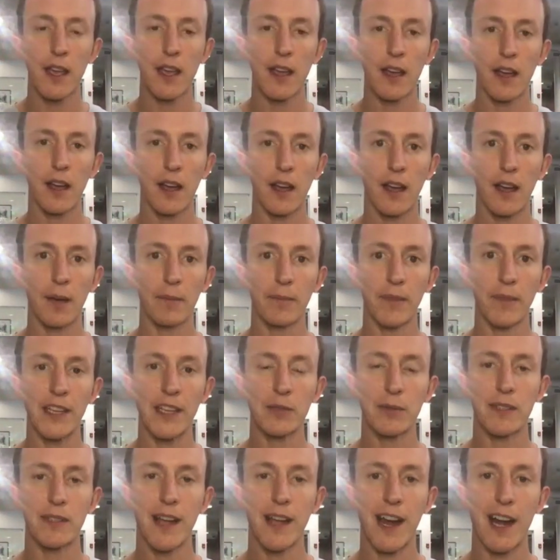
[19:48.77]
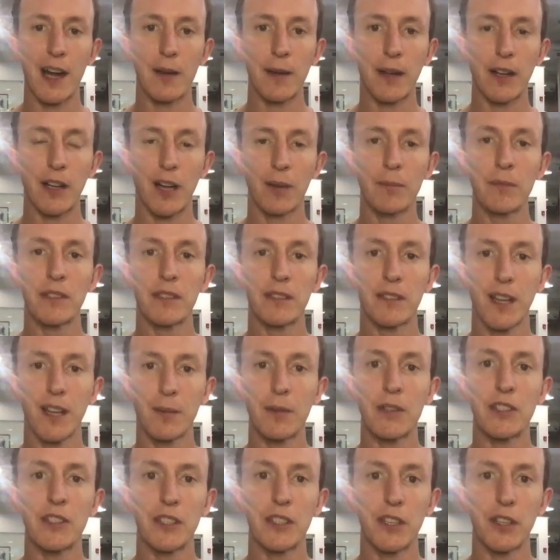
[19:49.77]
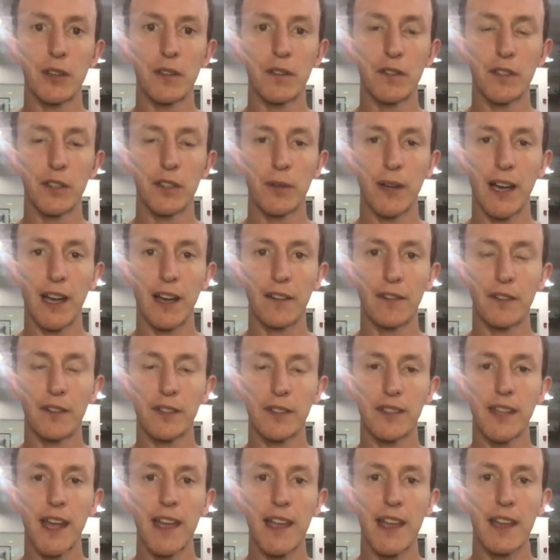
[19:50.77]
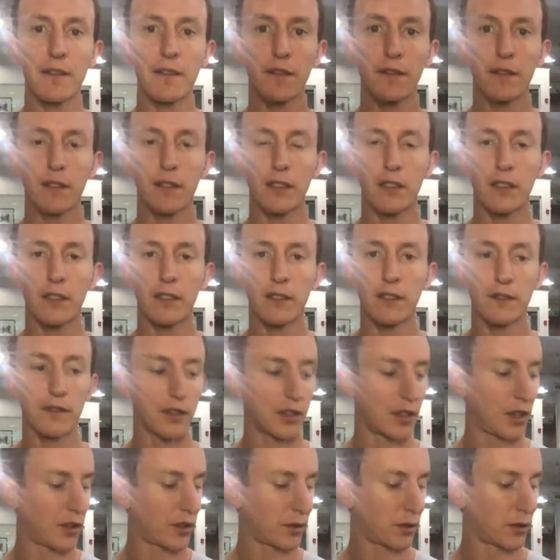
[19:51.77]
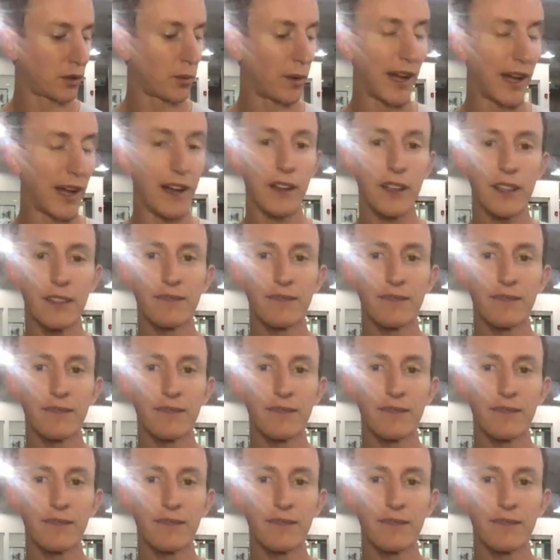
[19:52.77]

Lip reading: nice retirement coming to you if you stay in for another little while.